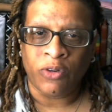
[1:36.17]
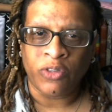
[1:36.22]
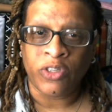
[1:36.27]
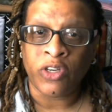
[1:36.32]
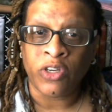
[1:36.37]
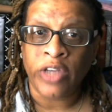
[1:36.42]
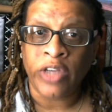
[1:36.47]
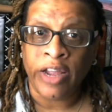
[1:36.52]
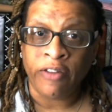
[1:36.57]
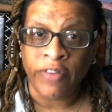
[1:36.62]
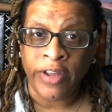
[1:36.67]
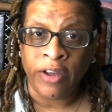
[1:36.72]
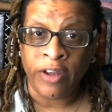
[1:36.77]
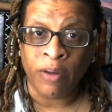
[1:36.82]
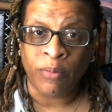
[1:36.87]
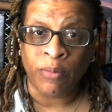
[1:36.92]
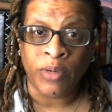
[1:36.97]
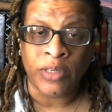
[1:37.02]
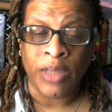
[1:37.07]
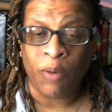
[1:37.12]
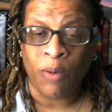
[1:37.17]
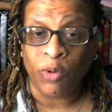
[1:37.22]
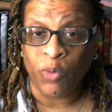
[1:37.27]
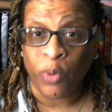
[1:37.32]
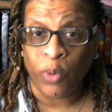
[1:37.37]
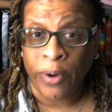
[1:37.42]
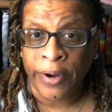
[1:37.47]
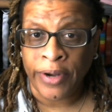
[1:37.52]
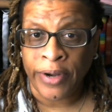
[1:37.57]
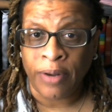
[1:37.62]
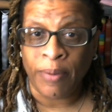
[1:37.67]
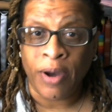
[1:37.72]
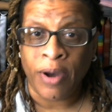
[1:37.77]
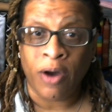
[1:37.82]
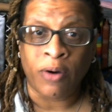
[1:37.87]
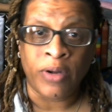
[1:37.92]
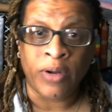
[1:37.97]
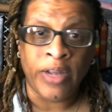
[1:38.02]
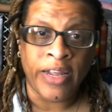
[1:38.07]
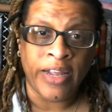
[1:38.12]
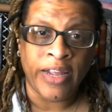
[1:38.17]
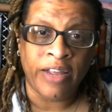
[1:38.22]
took care of him because I was worried about